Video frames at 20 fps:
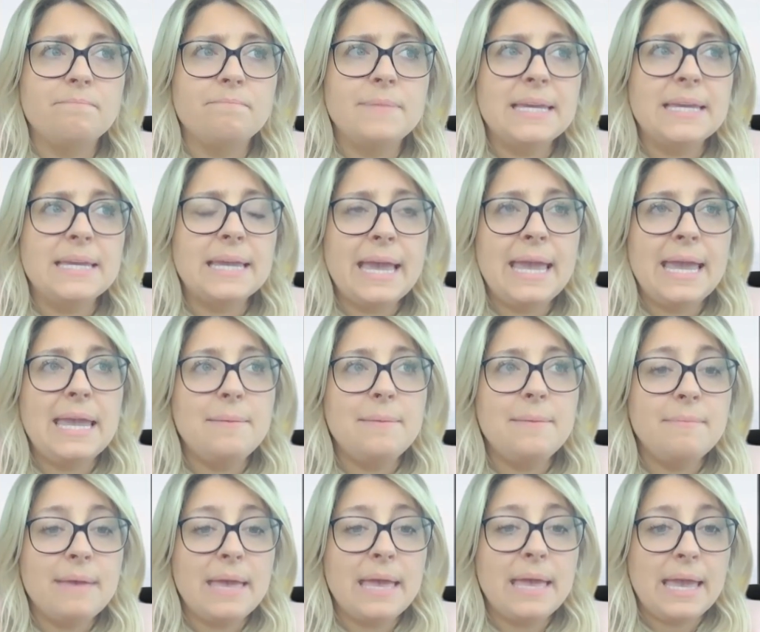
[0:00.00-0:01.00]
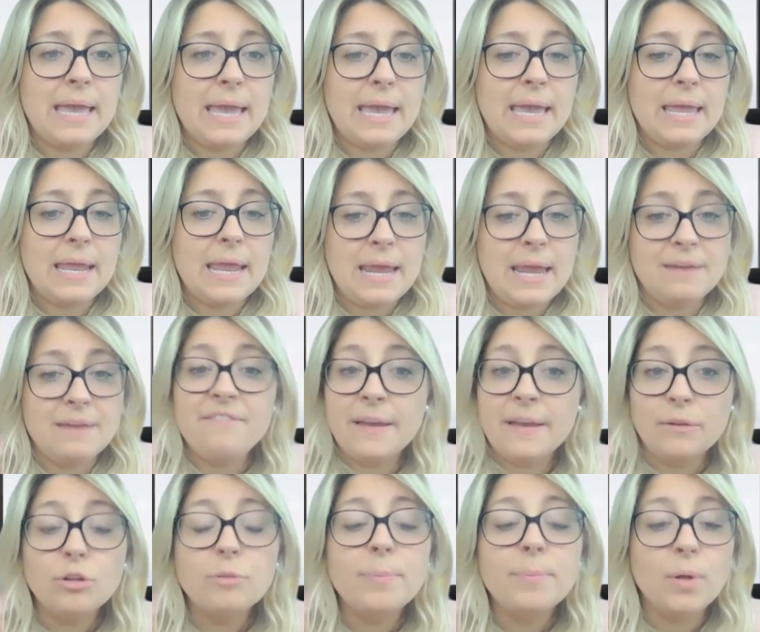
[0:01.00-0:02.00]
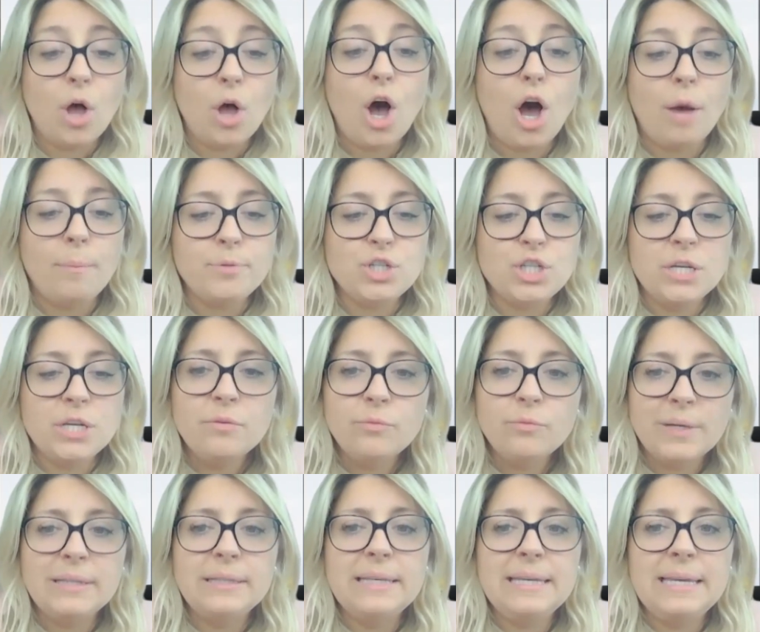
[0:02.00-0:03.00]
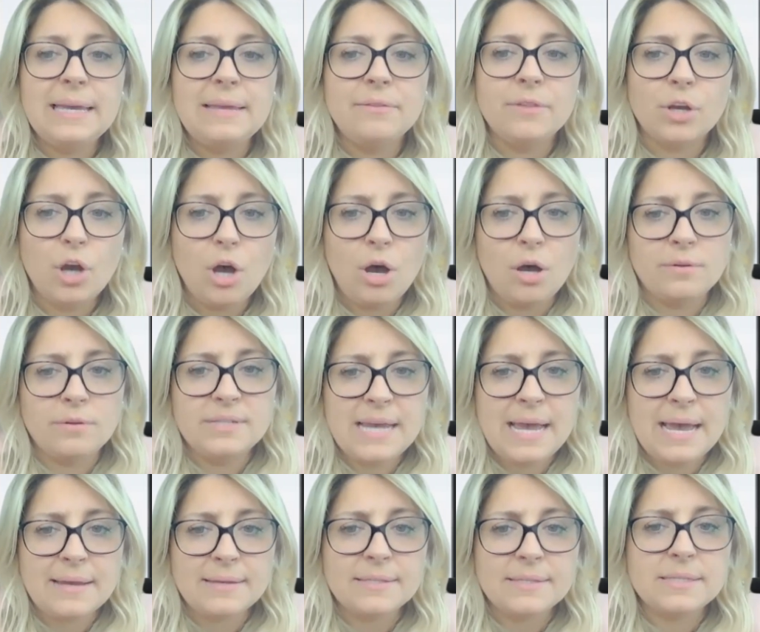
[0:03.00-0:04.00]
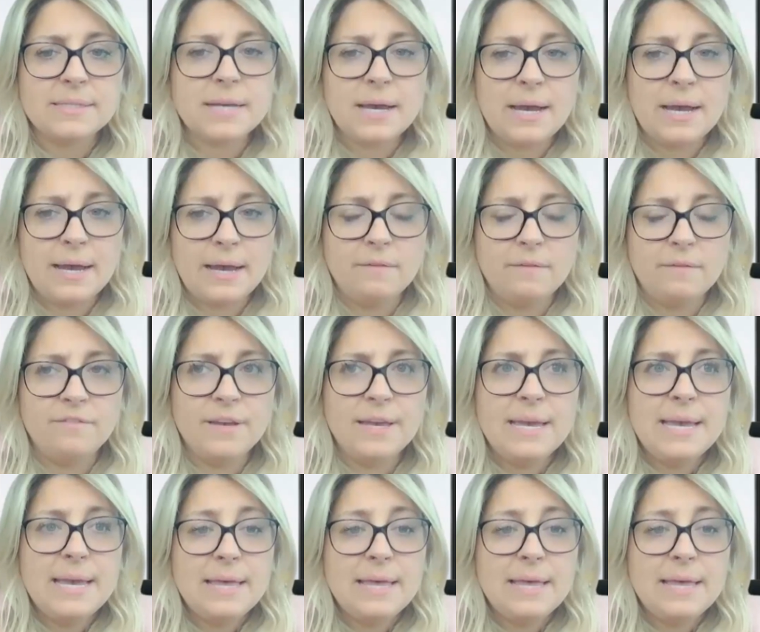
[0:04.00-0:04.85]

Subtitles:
became an available option, really in the context of